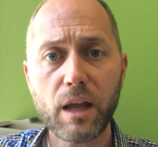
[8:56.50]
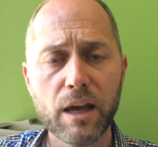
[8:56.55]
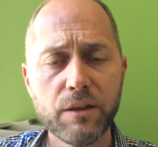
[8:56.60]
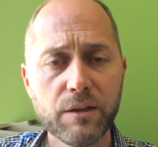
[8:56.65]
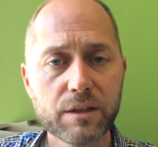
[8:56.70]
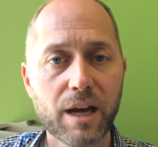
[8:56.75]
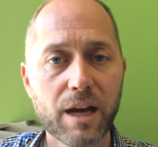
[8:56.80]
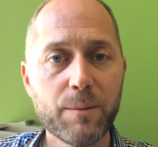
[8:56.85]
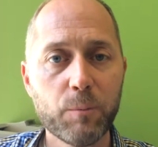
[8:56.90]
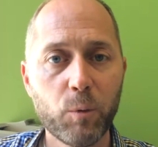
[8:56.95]

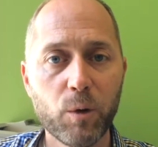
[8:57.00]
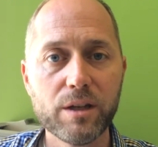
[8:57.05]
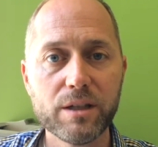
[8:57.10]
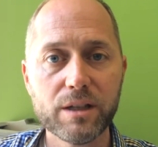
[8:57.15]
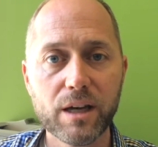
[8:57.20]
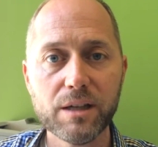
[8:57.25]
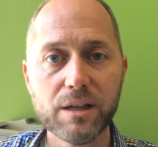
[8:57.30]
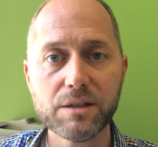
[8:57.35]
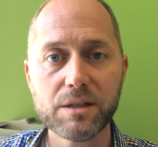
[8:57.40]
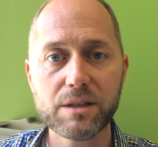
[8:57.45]
And the type 1
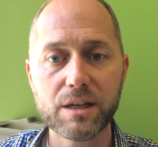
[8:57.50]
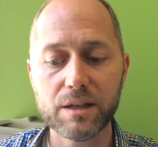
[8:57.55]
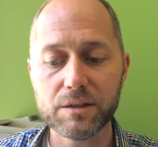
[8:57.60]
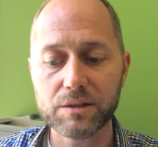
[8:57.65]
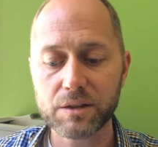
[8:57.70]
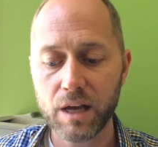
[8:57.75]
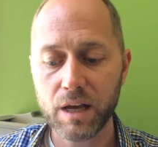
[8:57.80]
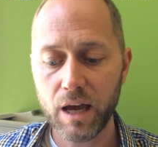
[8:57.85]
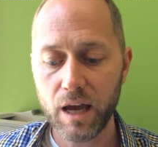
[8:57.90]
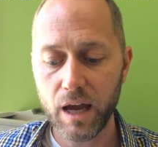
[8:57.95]
does
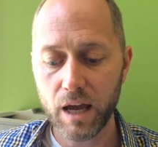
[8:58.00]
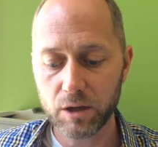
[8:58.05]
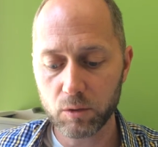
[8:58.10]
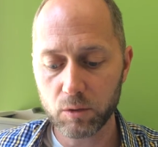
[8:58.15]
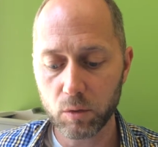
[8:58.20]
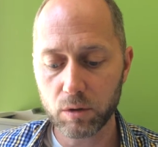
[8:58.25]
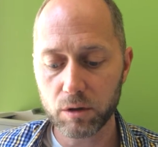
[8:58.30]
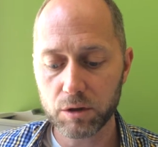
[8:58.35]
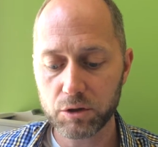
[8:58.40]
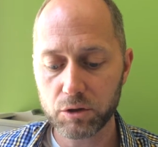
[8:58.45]
this in
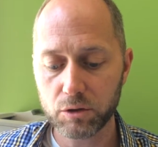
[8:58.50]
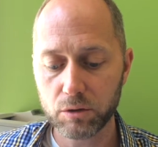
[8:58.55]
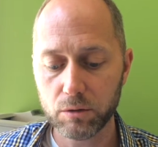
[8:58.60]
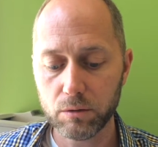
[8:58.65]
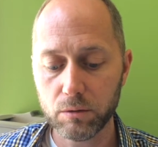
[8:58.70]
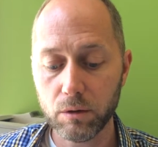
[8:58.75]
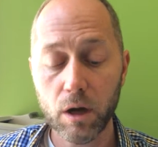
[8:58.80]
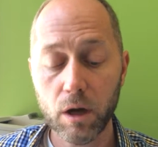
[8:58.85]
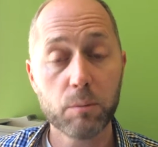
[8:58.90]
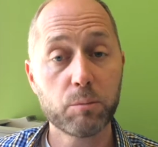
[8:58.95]
order
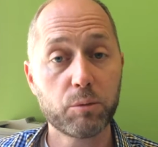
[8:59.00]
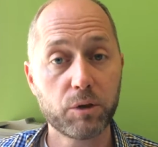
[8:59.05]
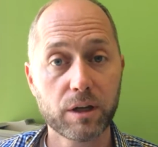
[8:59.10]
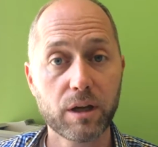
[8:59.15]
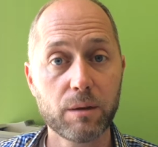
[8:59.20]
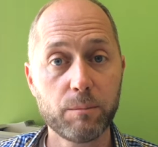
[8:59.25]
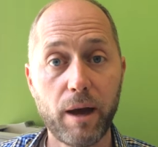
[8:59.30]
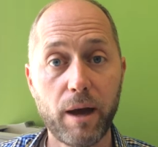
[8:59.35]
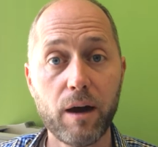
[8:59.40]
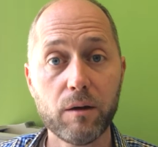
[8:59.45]
to
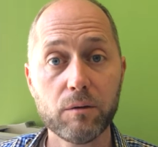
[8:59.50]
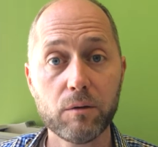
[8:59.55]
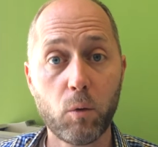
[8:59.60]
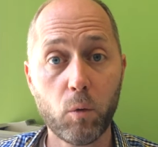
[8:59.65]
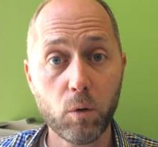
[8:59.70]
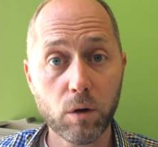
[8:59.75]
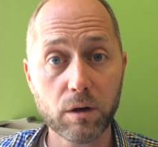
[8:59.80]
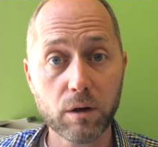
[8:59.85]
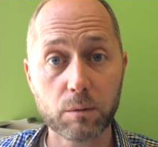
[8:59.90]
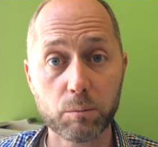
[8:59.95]
bring about
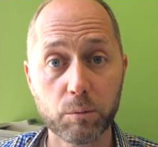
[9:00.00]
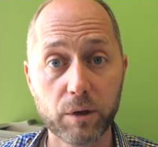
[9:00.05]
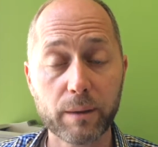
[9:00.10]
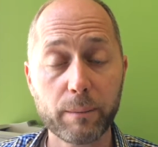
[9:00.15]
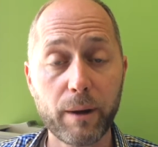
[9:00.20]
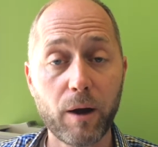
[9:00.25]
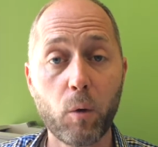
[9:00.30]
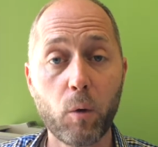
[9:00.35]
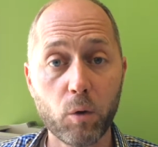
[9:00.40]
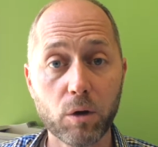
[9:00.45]

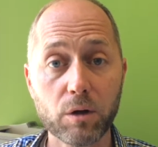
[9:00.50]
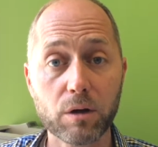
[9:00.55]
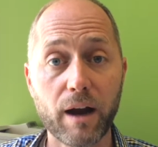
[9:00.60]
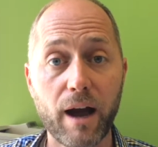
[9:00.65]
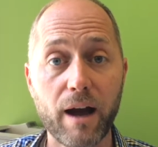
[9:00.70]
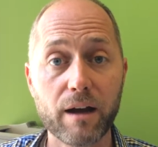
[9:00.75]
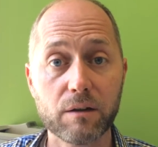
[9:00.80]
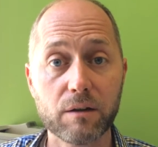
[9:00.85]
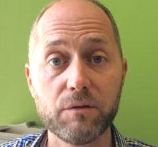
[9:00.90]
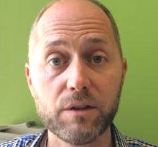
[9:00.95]
order
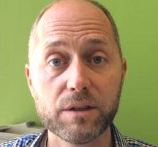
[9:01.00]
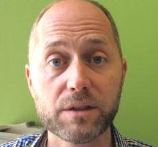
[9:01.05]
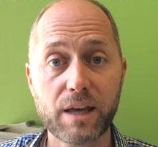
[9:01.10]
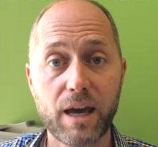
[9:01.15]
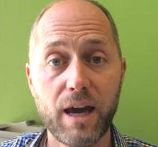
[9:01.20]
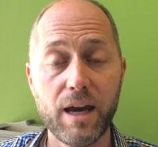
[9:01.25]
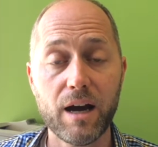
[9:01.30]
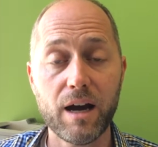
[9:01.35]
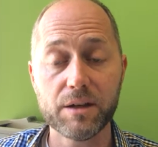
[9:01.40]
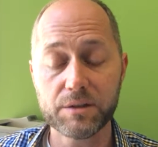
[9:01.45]
out of this
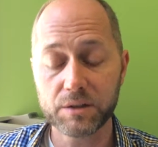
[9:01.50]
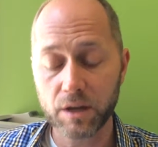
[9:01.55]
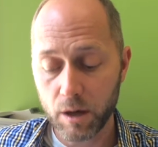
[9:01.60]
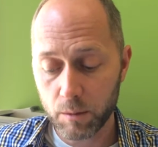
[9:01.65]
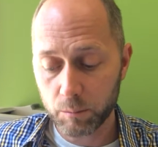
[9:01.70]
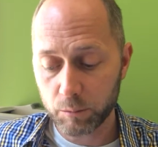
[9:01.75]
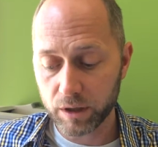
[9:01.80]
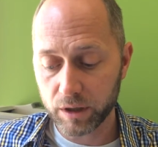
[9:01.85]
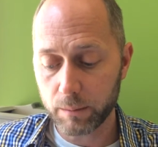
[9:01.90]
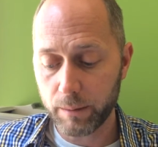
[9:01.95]
chaos,
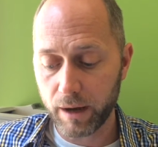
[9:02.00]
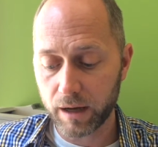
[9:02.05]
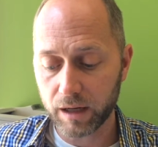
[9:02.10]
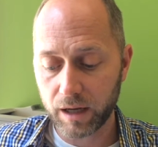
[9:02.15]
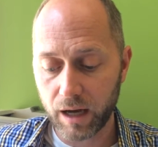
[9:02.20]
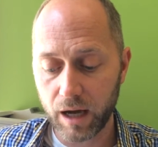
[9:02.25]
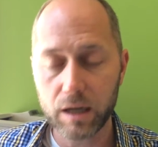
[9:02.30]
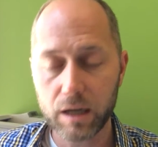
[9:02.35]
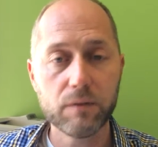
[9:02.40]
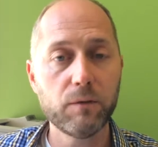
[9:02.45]
bring about a
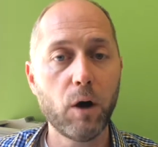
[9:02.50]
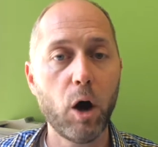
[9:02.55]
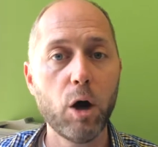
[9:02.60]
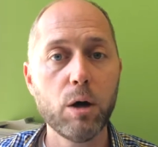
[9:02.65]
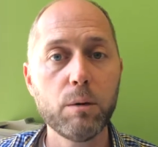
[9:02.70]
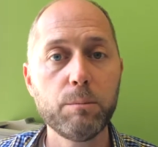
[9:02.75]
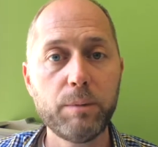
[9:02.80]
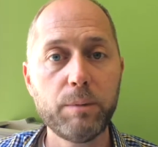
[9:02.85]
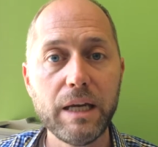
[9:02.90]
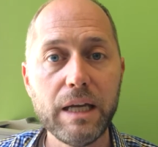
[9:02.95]
kind of
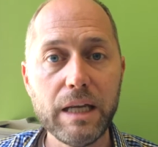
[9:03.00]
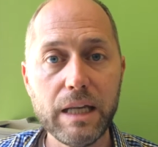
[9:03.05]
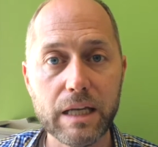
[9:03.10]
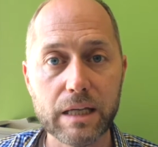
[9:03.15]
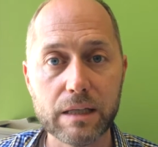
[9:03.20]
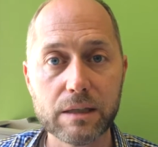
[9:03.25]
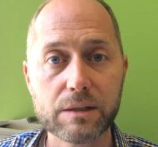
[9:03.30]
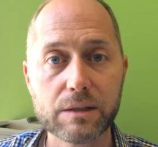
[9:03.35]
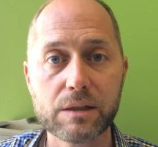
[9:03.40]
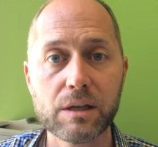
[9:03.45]

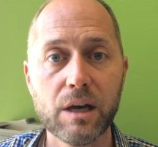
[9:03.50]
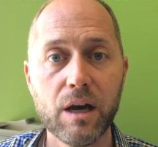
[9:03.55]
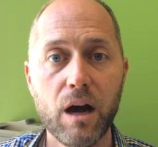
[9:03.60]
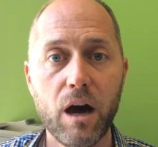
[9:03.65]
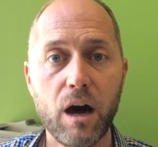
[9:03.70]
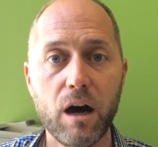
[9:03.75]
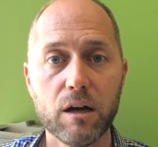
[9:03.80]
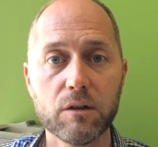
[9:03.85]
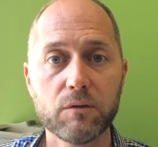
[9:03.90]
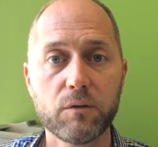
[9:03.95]
obedience
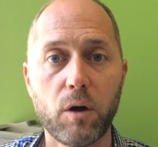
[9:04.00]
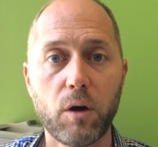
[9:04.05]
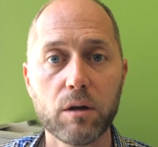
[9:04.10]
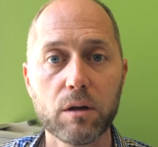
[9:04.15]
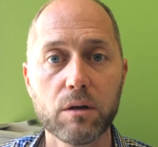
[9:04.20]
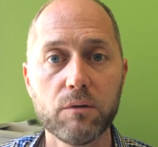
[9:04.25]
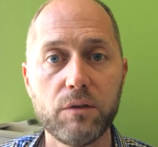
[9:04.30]
of all